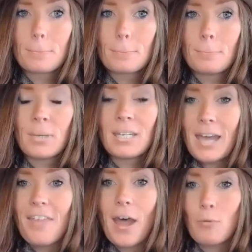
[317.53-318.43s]
But
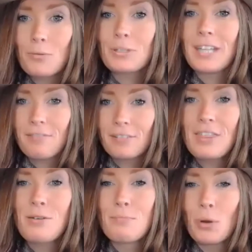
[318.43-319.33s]
yeah, that one was definitely
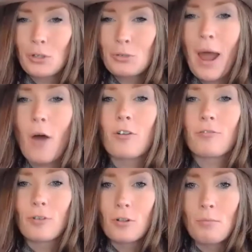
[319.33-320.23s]
the most
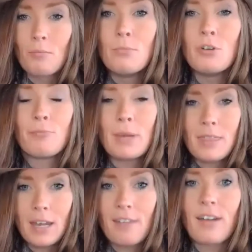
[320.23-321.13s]
powerful movement
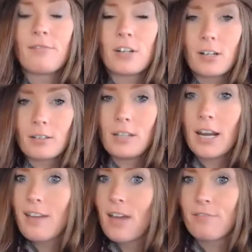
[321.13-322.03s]
that I've
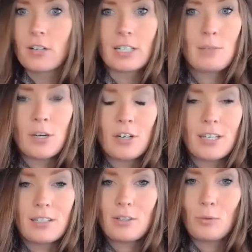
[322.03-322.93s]
ever
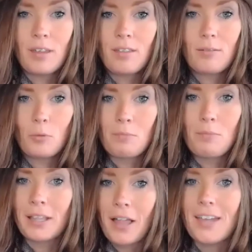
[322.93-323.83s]
experienced with
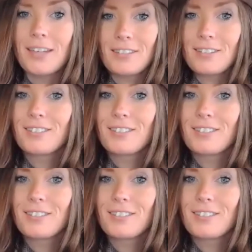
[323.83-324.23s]
my clients.